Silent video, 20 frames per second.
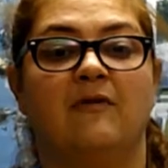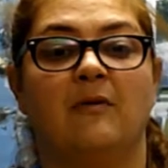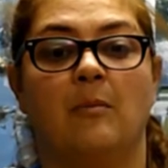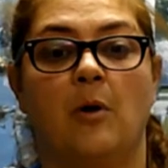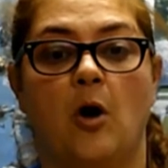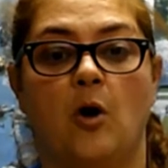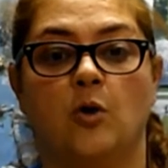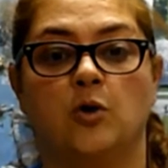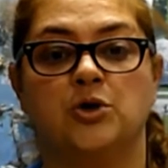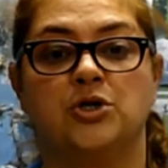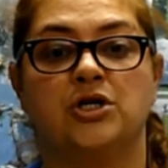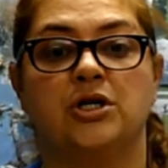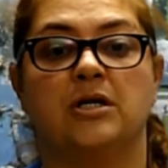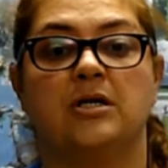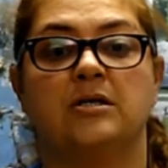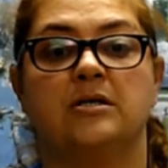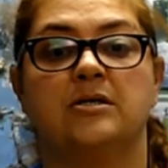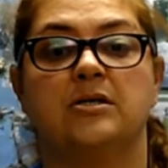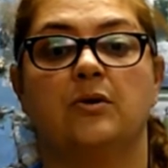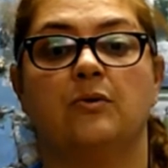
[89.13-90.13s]
from
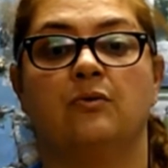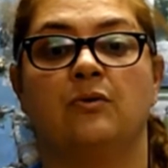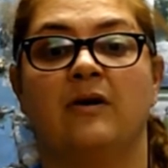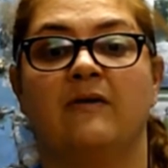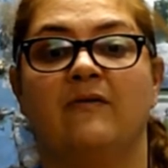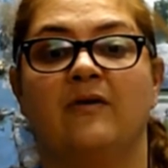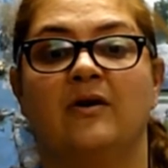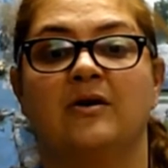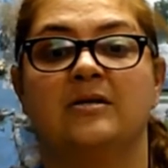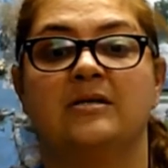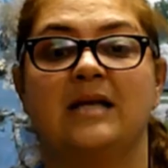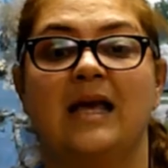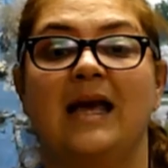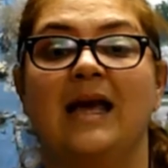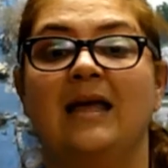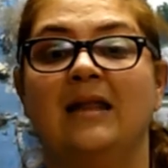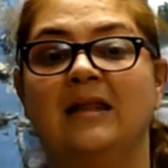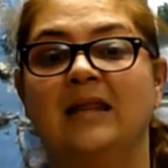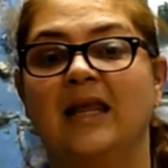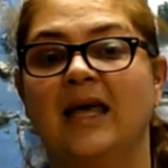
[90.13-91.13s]
oceans, rivers,
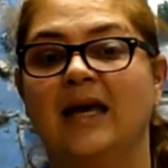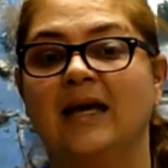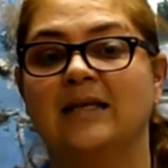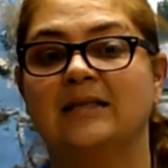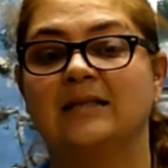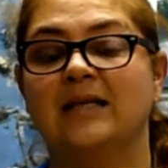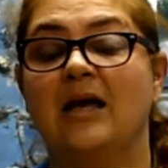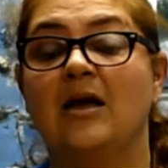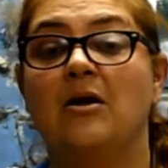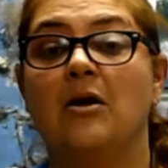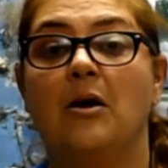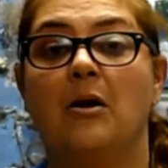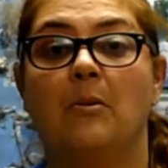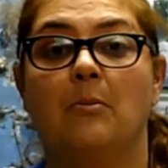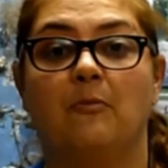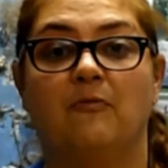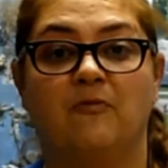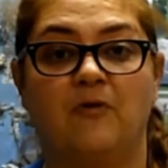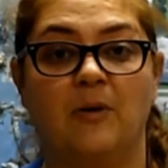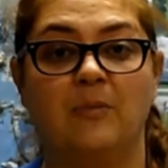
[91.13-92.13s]
and lakes
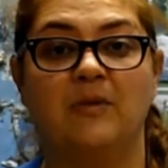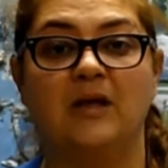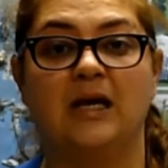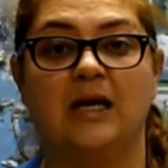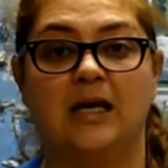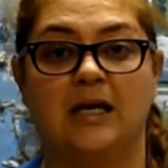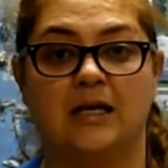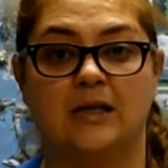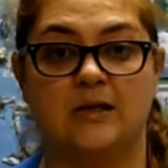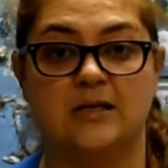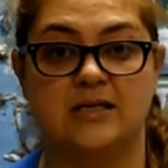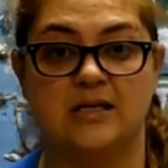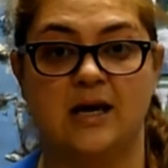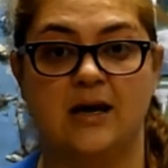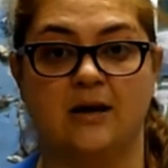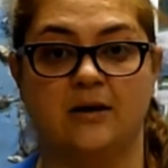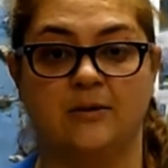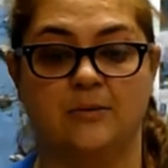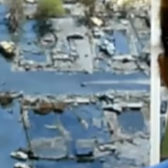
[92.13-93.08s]
from the heat of the sun.